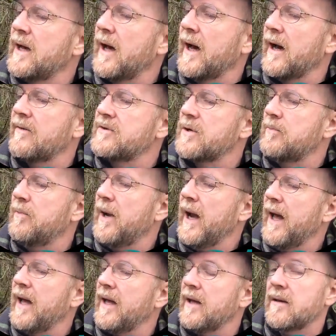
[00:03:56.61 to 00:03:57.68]
after
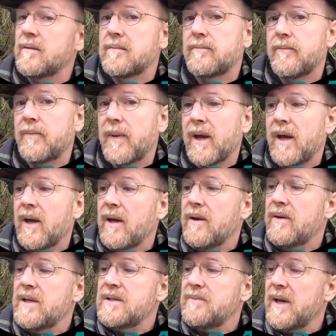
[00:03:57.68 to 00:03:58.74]
play.
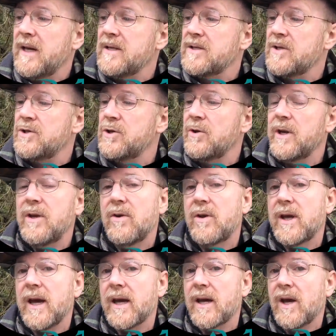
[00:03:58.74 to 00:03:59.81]
This means that during your
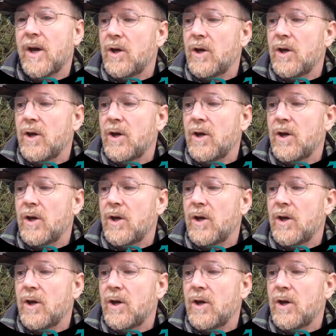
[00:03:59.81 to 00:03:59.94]
gig,